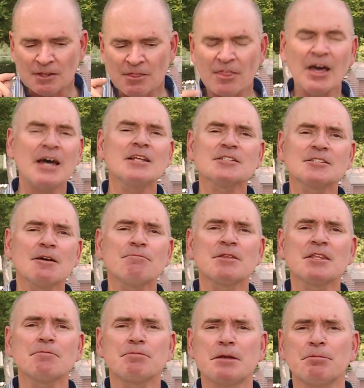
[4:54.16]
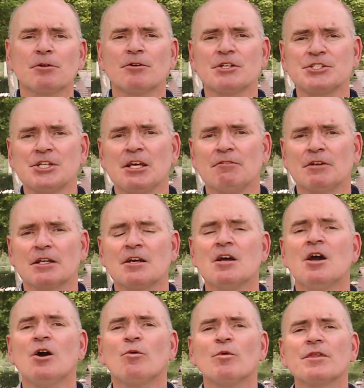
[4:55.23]
That is something that people are achieving
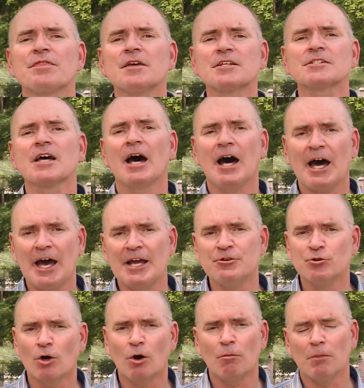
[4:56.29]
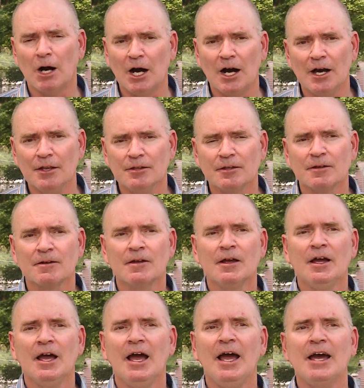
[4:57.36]
with this hydro mod.
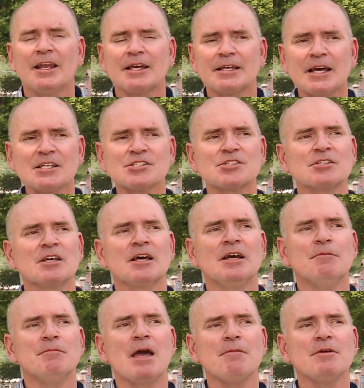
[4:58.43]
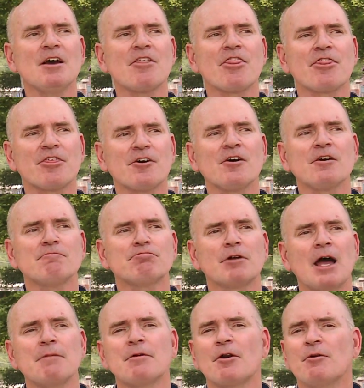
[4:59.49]
And I guess maybe a third
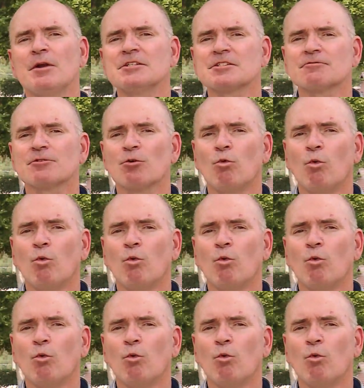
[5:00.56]
primary reason for